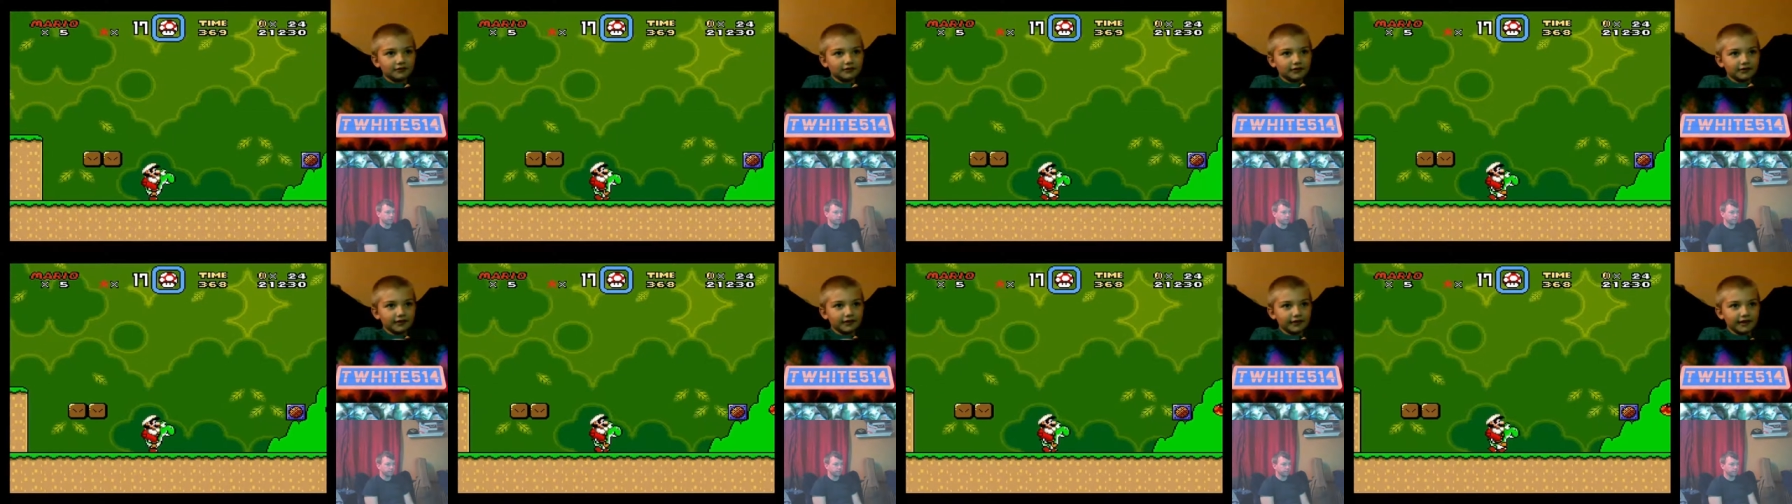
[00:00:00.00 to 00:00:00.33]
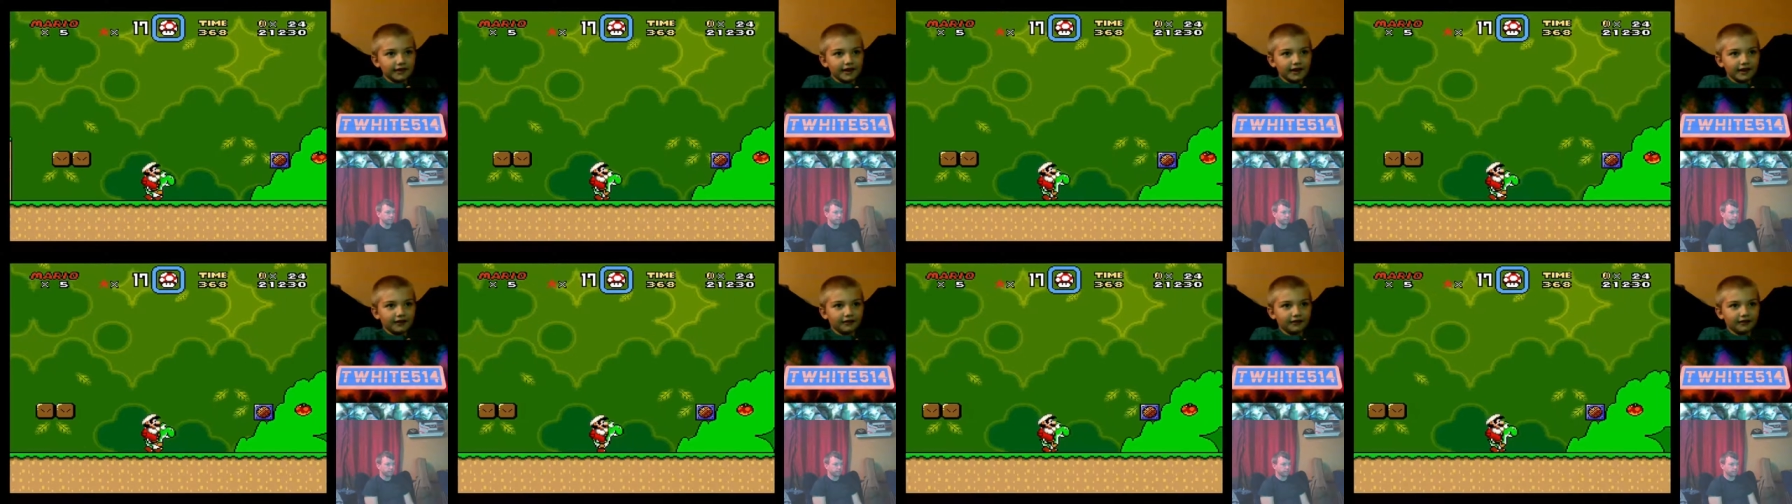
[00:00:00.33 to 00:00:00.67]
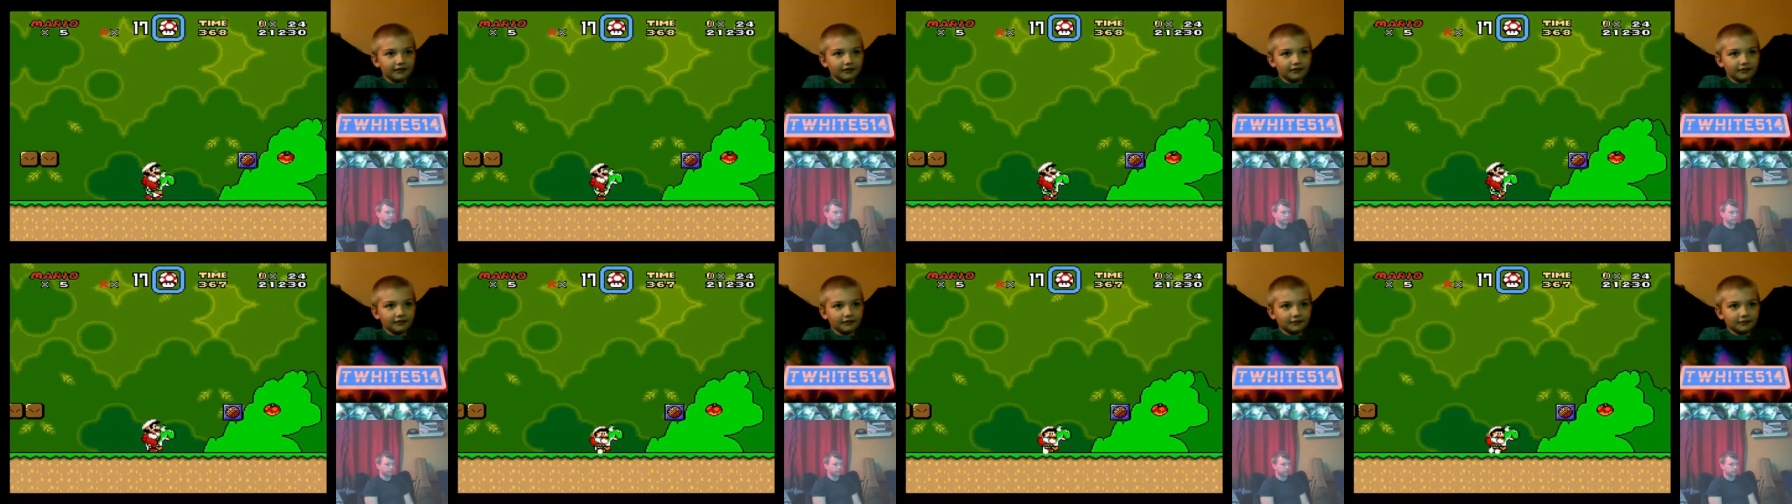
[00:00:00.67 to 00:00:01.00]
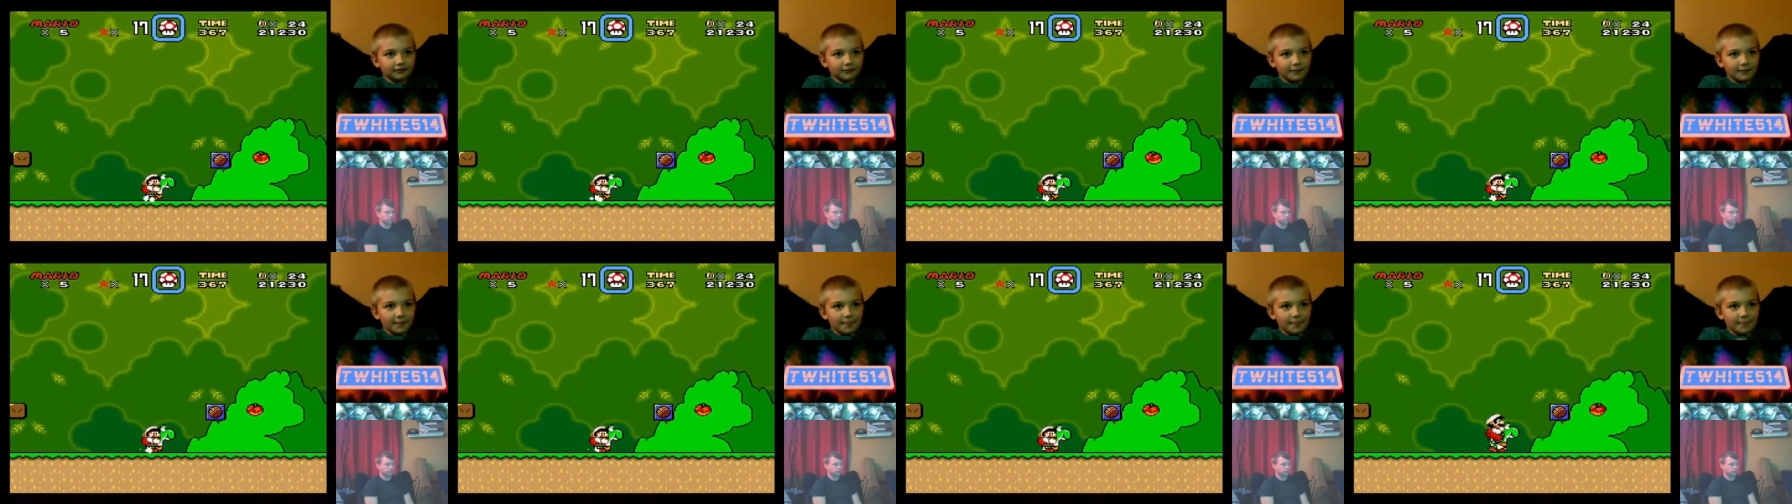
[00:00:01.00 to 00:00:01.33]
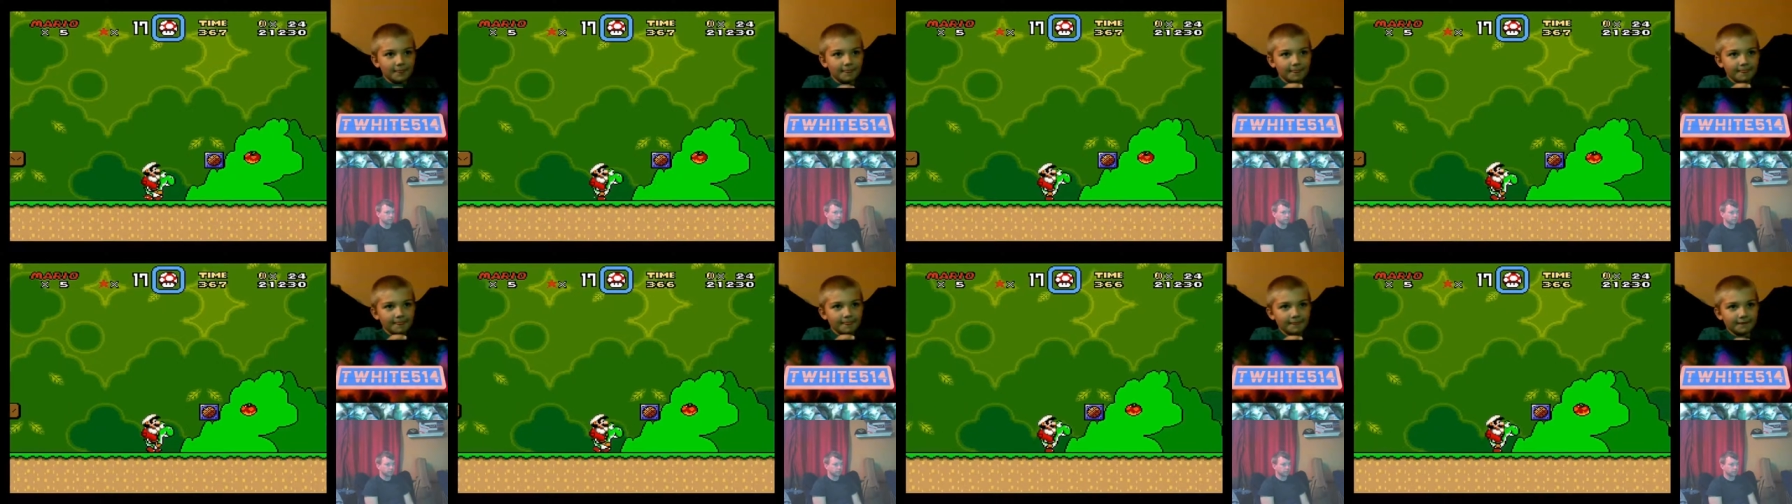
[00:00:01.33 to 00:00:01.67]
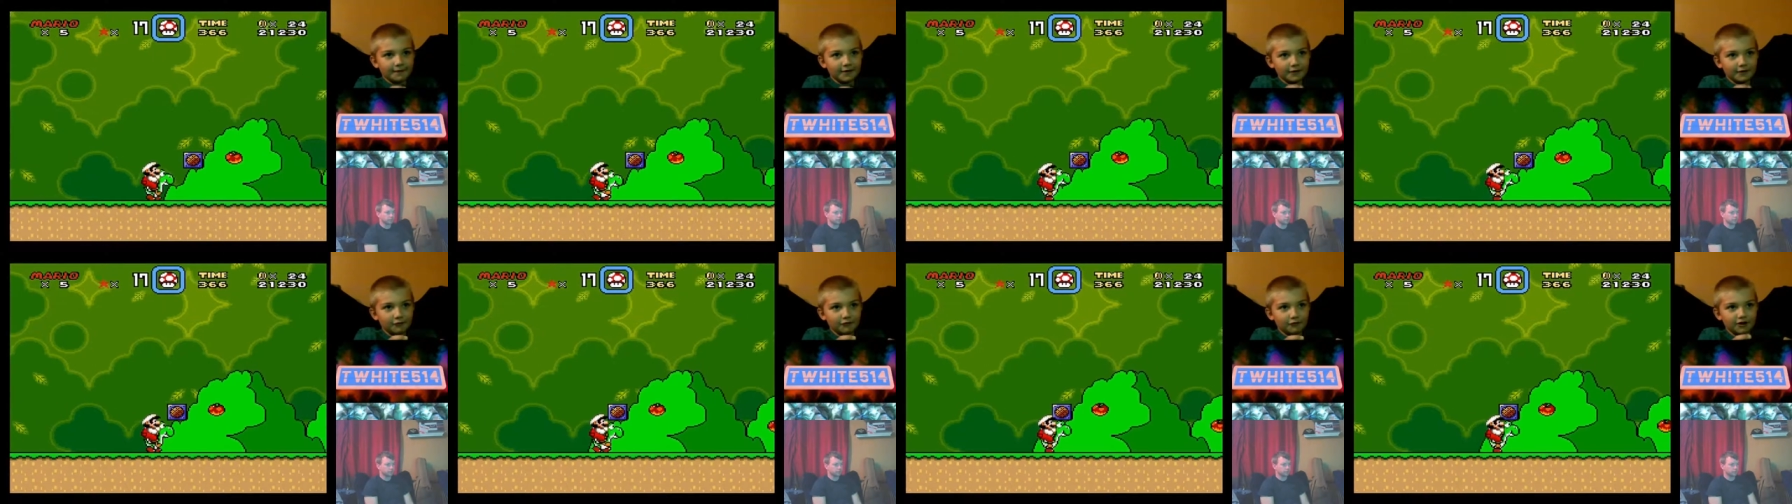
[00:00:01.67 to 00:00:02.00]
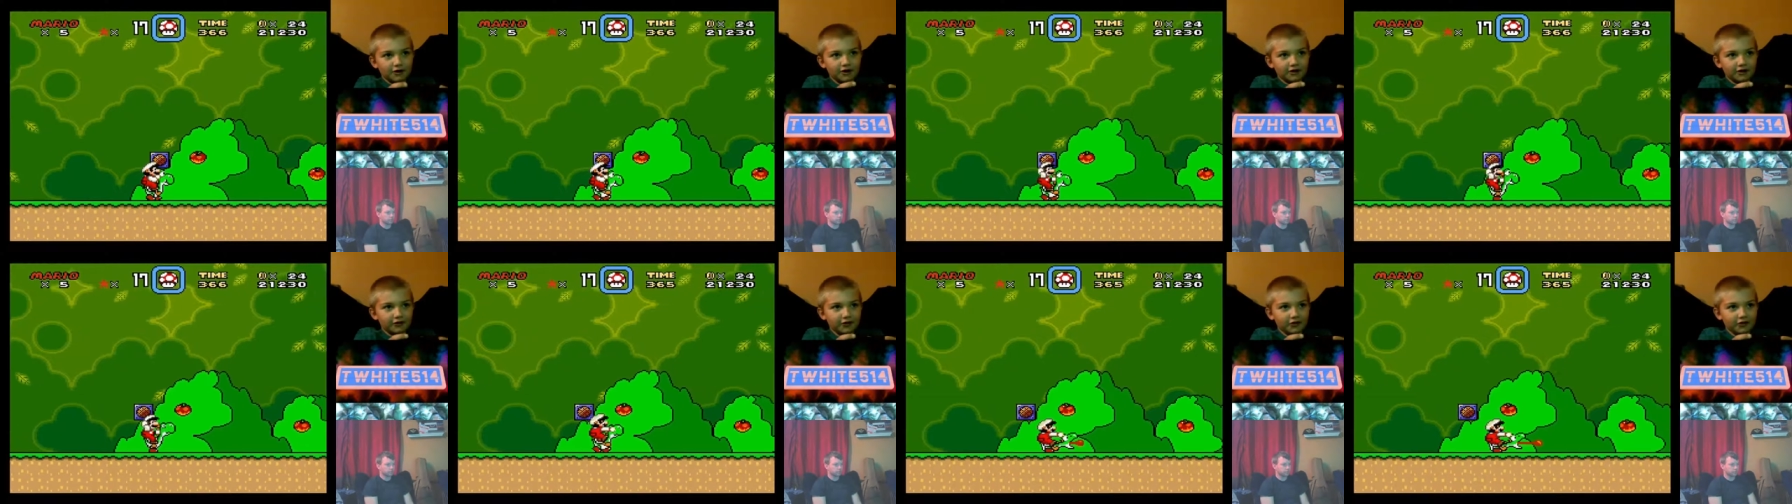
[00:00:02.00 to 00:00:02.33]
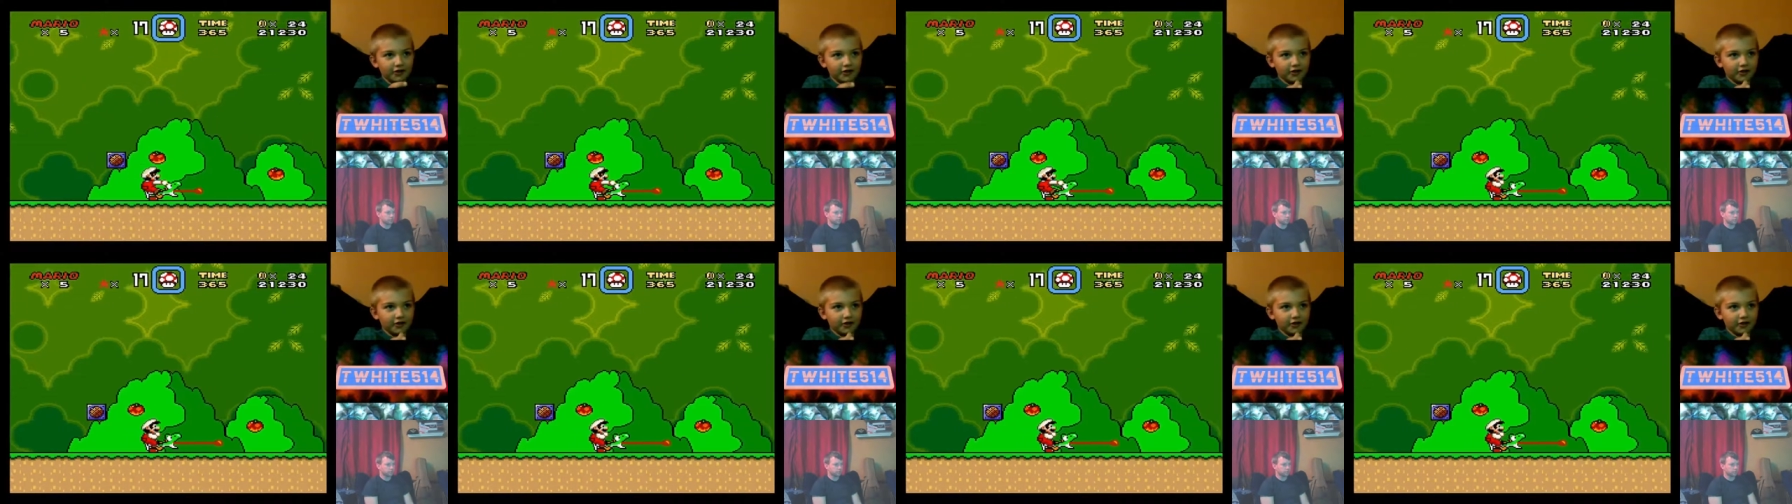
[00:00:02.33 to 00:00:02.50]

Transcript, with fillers: Yeah. One or two.